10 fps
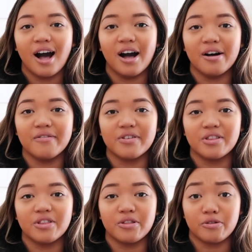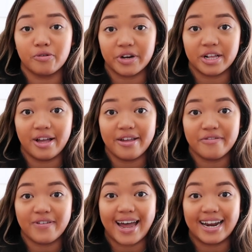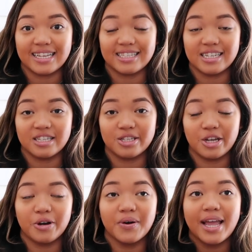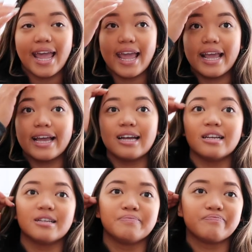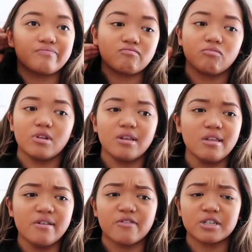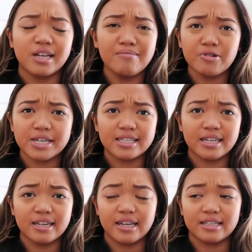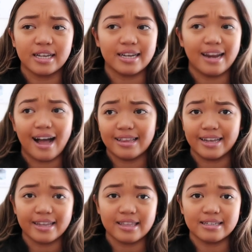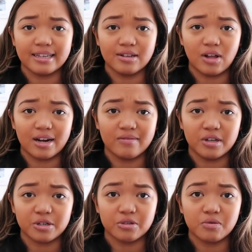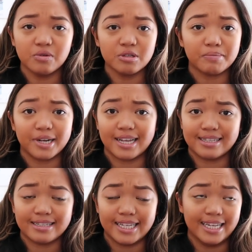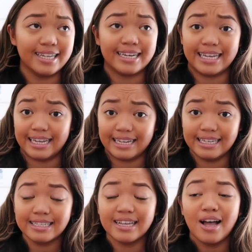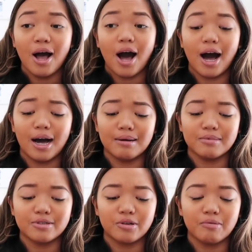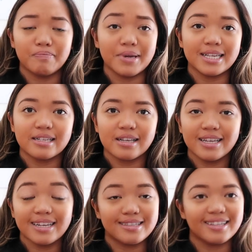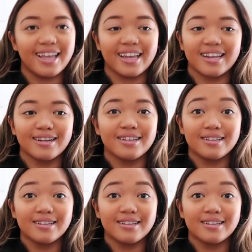of Greek life at SDSU. And for some reason it's like not like this at a lot of other schools but at state it is um, so basically it's like